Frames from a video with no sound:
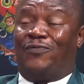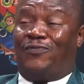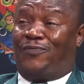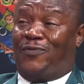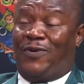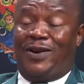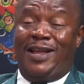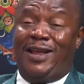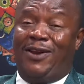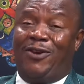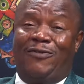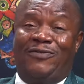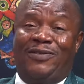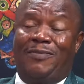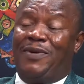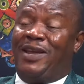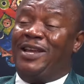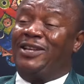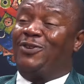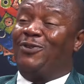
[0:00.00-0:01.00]
Funny enough, they
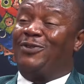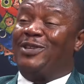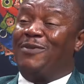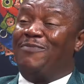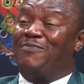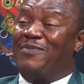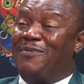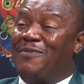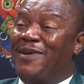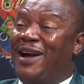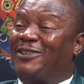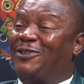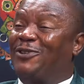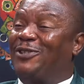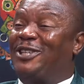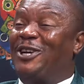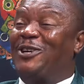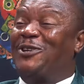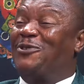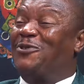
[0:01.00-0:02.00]
began
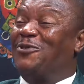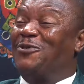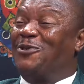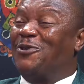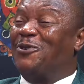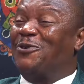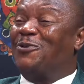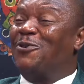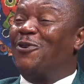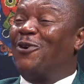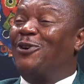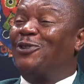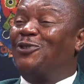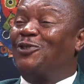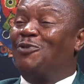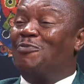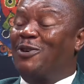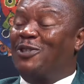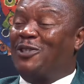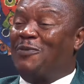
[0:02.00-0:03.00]
to run
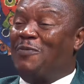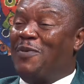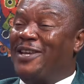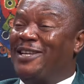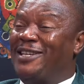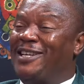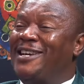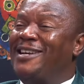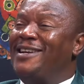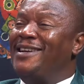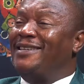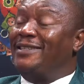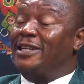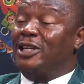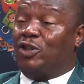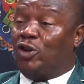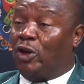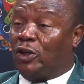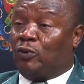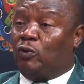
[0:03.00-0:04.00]
too much speed. The
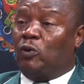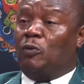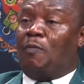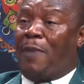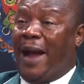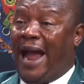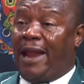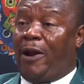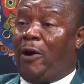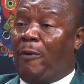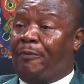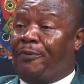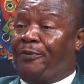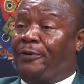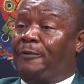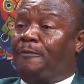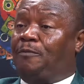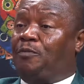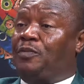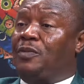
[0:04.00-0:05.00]
dust would pile up.
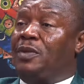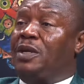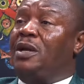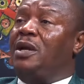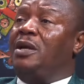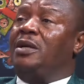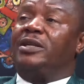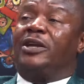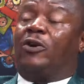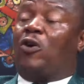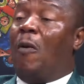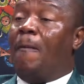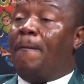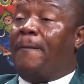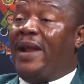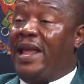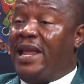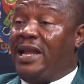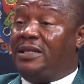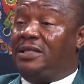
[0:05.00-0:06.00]
They
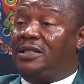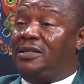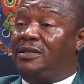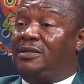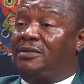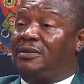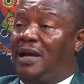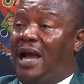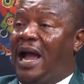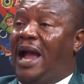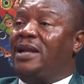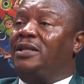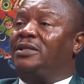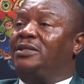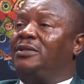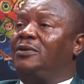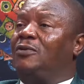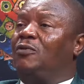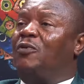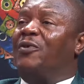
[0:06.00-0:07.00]
complained.
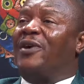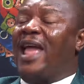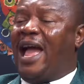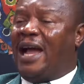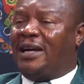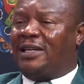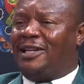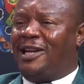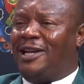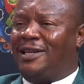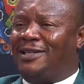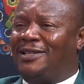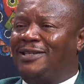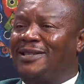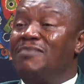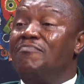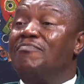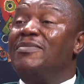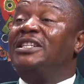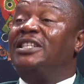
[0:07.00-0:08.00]
And we reacted
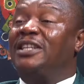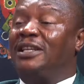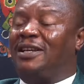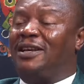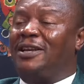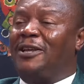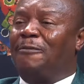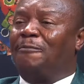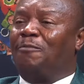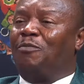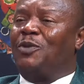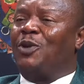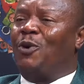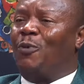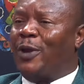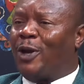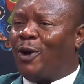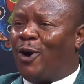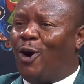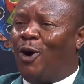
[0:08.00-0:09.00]
immediately.
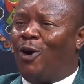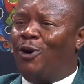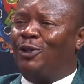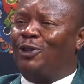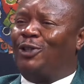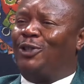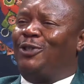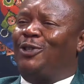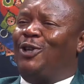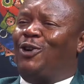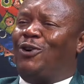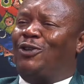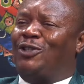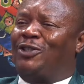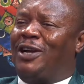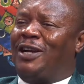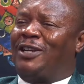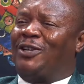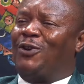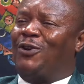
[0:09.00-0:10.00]
We called the
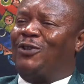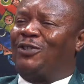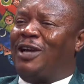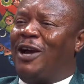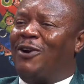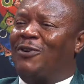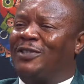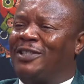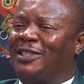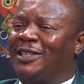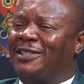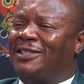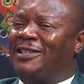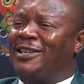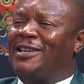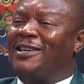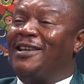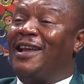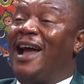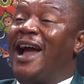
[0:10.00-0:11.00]
contractors,
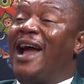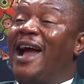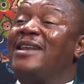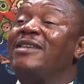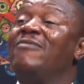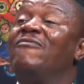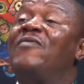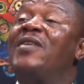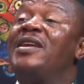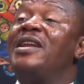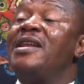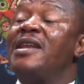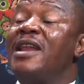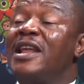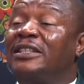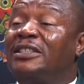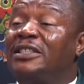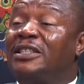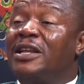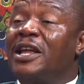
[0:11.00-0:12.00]
ROCC, and the very
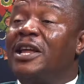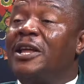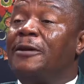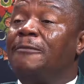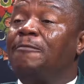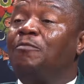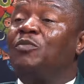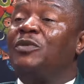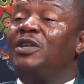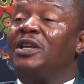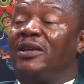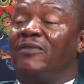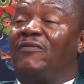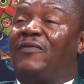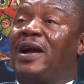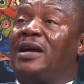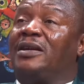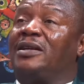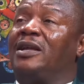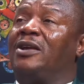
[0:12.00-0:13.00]
next day, in
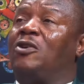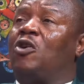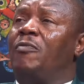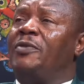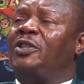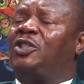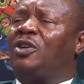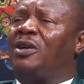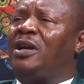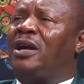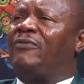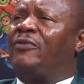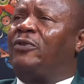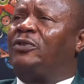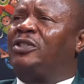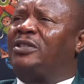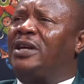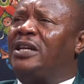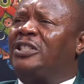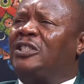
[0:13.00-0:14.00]
fact, the commissioner
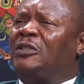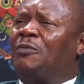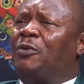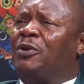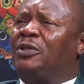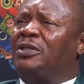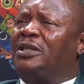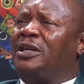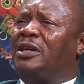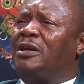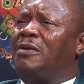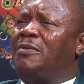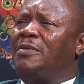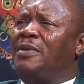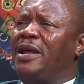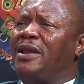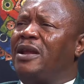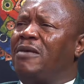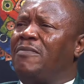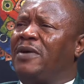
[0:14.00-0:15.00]
for transport
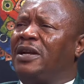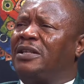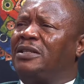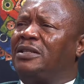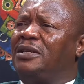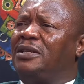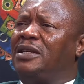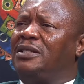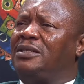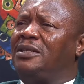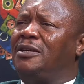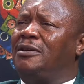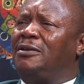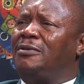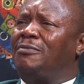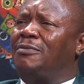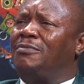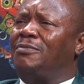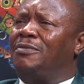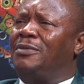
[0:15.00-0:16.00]
in Anambra State,
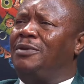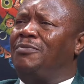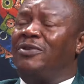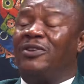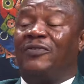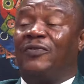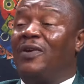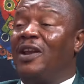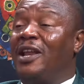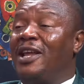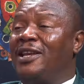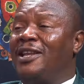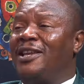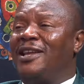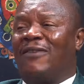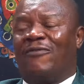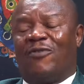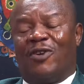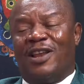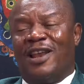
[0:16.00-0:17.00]
a beautiful
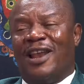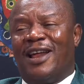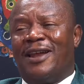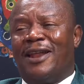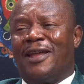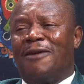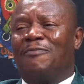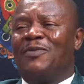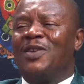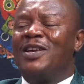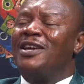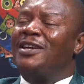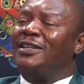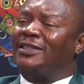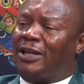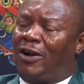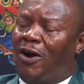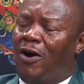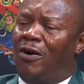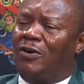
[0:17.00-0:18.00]
lady, I've forgotten her name,
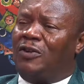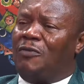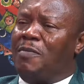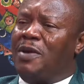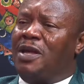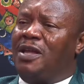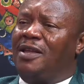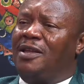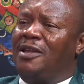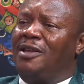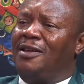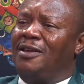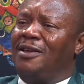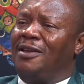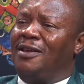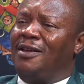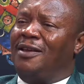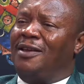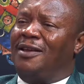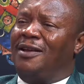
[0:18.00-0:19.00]
she called me.
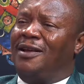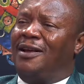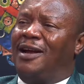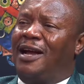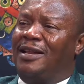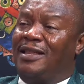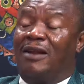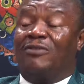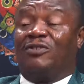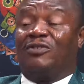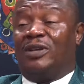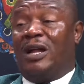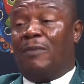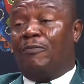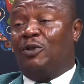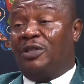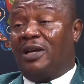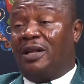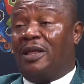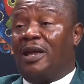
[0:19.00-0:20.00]
There was in
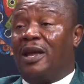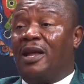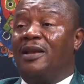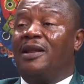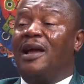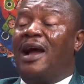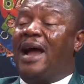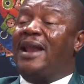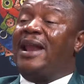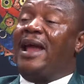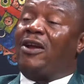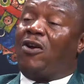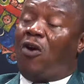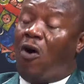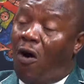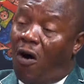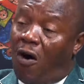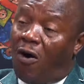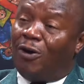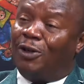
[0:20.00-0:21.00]
Abuja then, and I
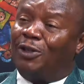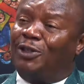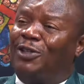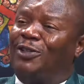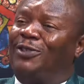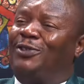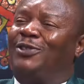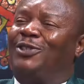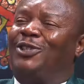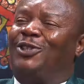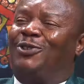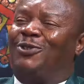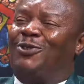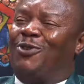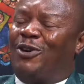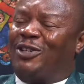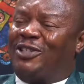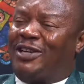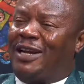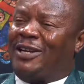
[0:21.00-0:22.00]
called the
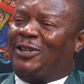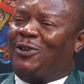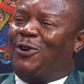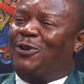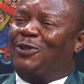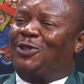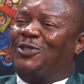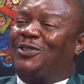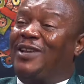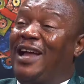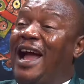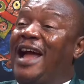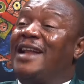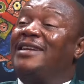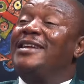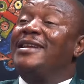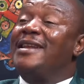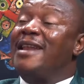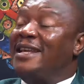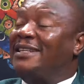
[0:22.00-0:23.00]
contractors,
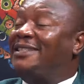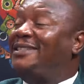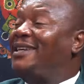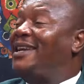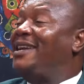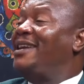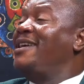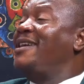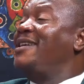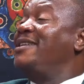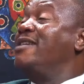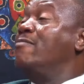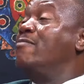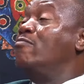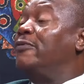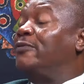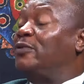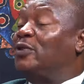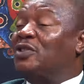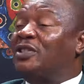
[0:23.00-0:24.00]
and the next day, they
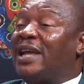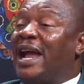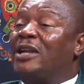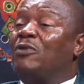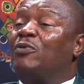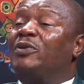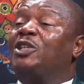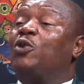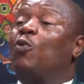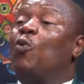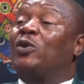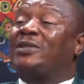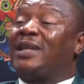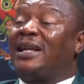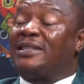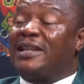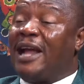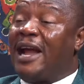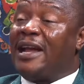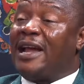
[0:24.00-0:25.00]
moved to site with
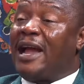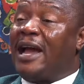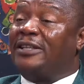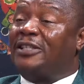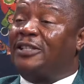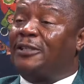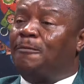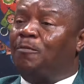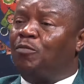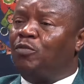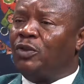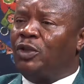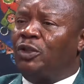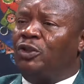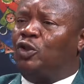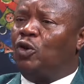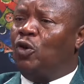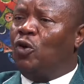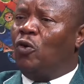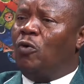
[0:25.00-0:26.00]
water tankers
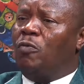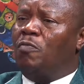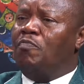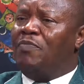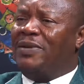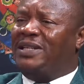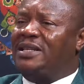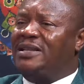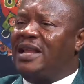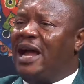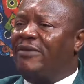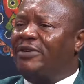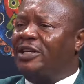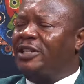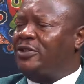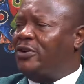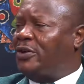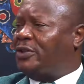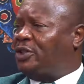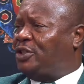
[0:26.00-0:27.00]
to beat down the
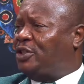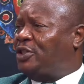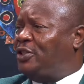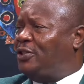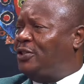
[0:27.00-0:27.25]
dust